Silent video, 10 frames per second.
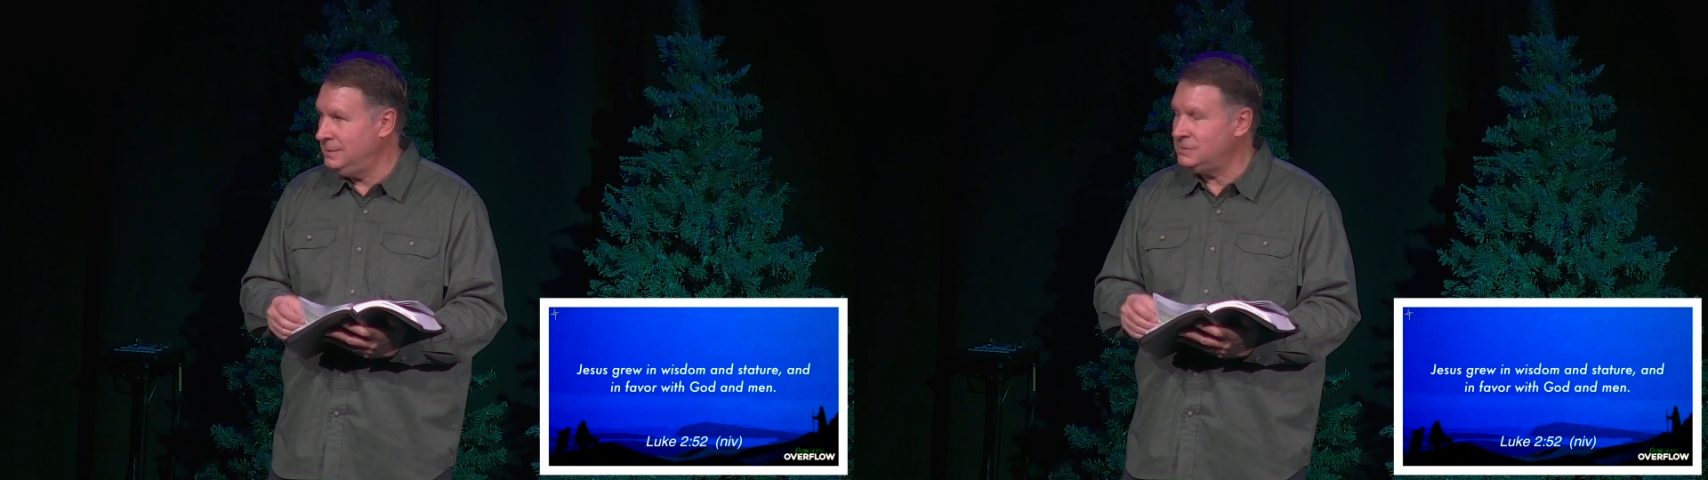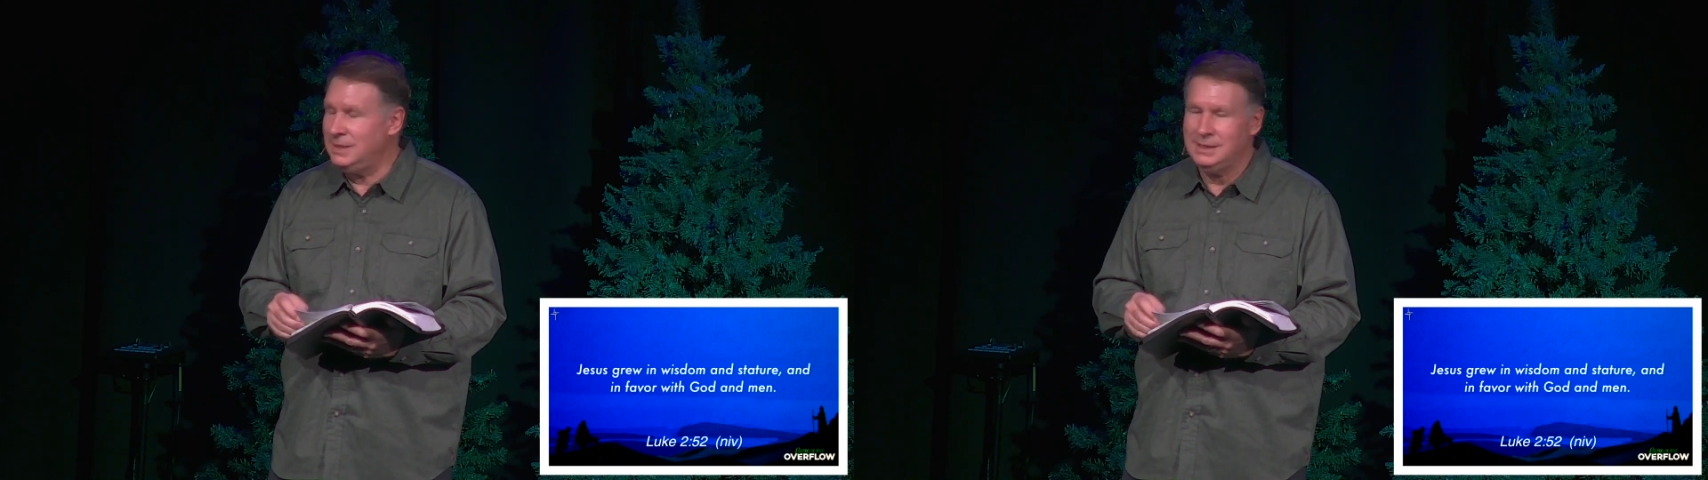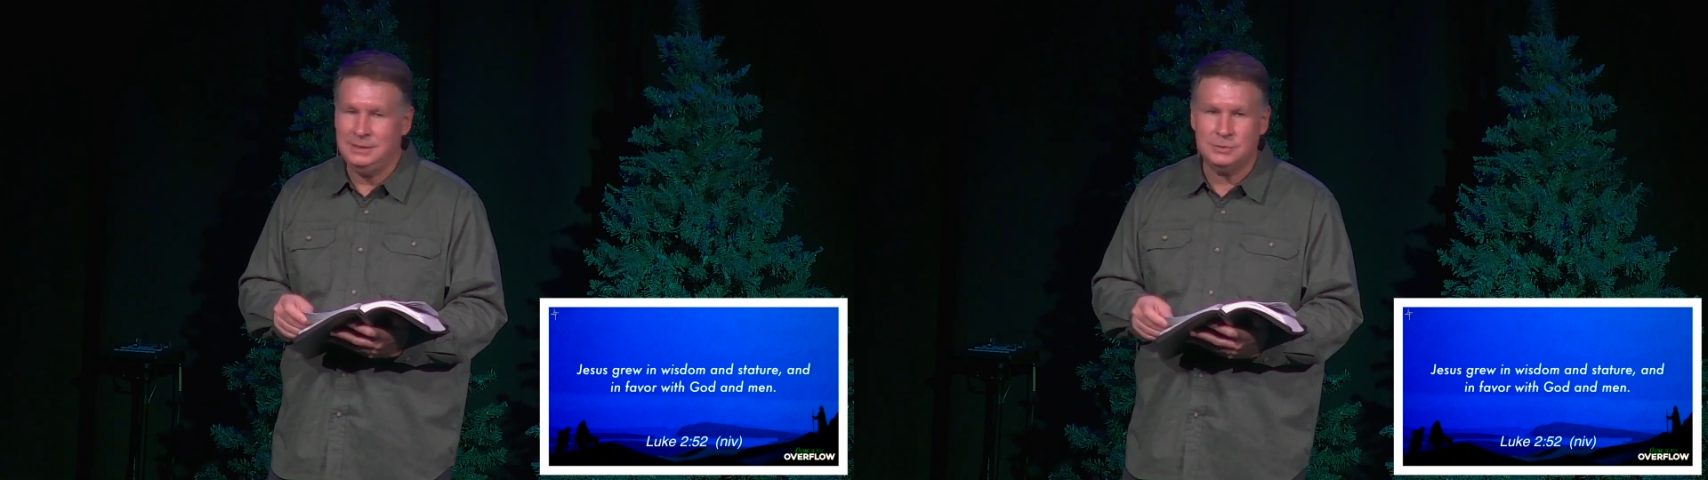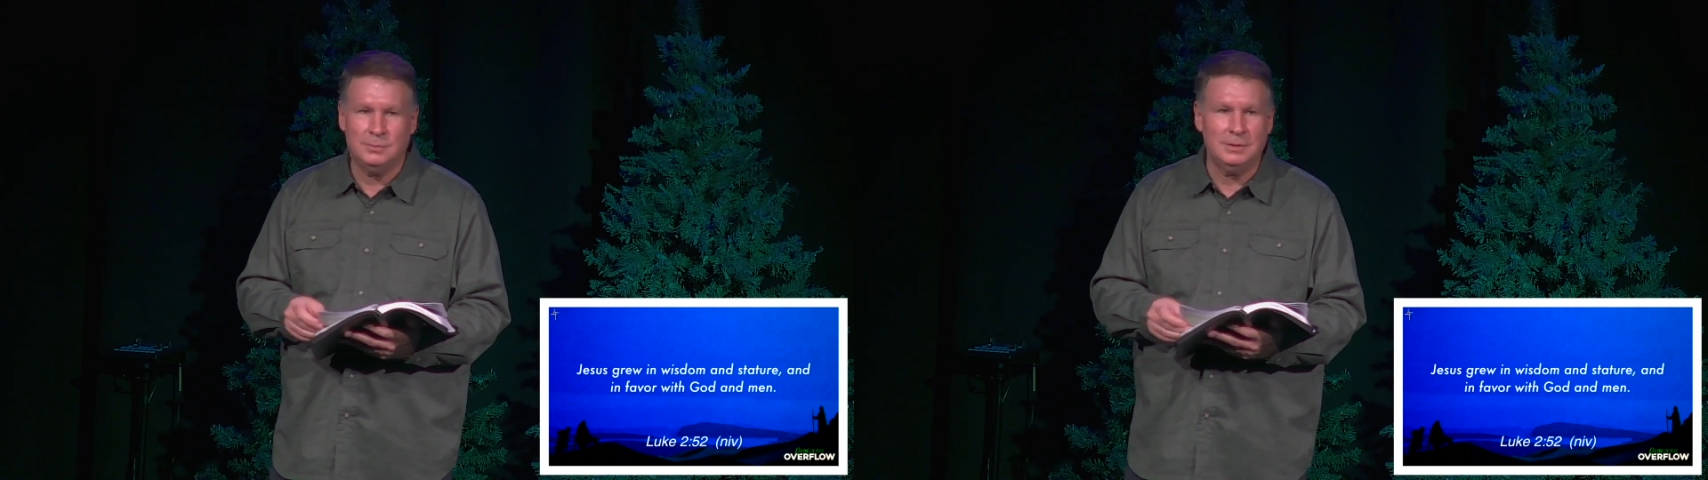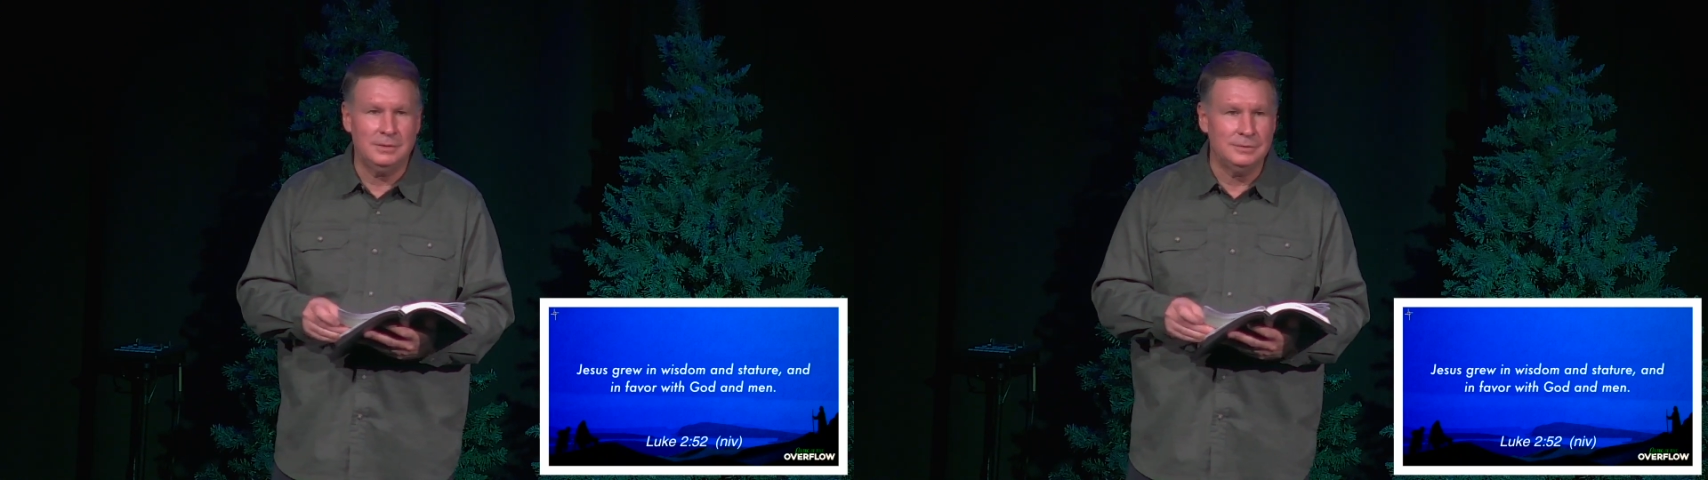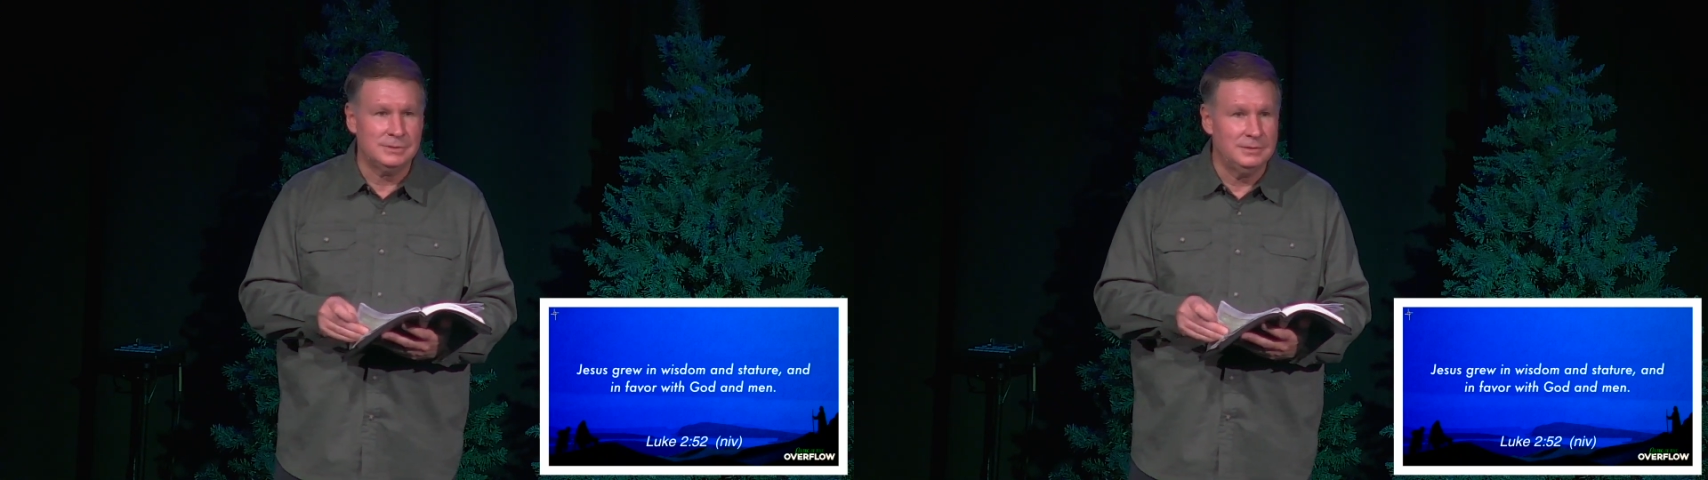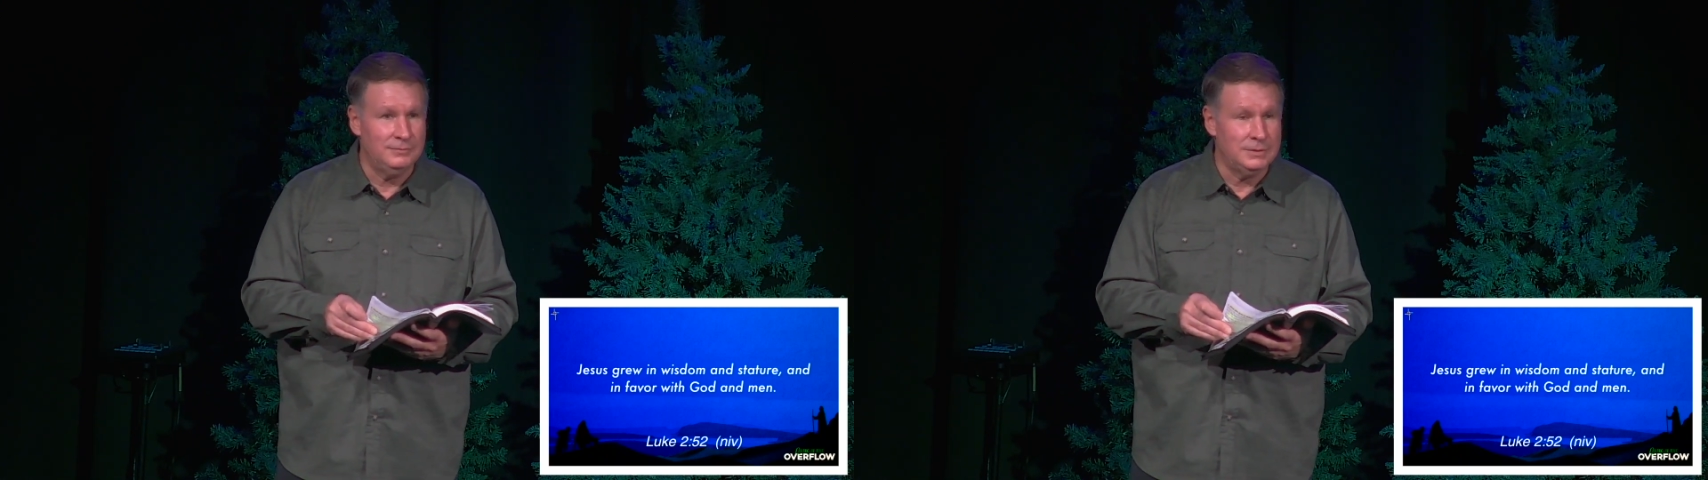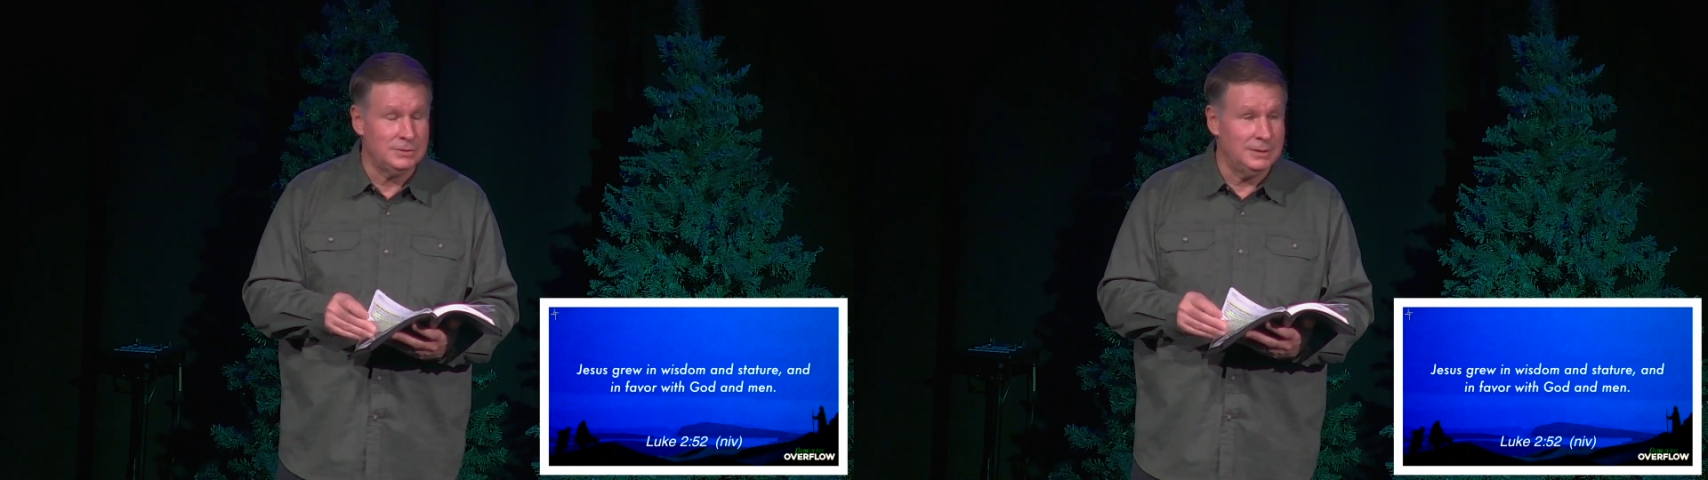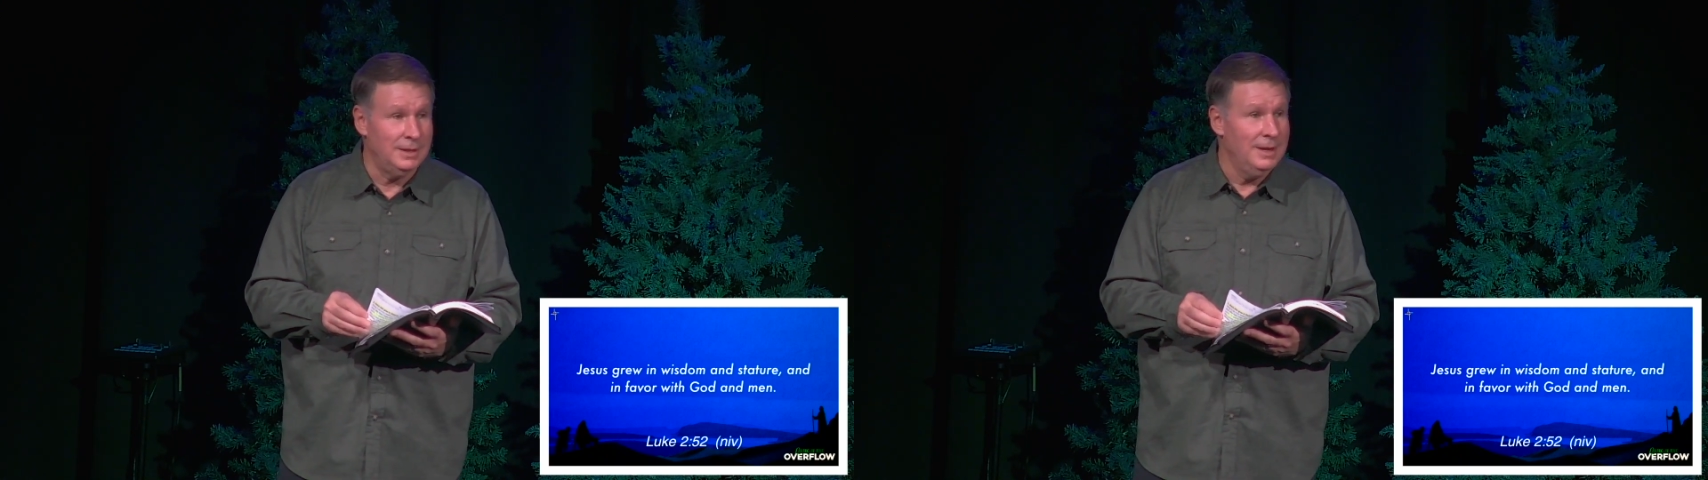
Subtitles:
Let's take each one of those individually,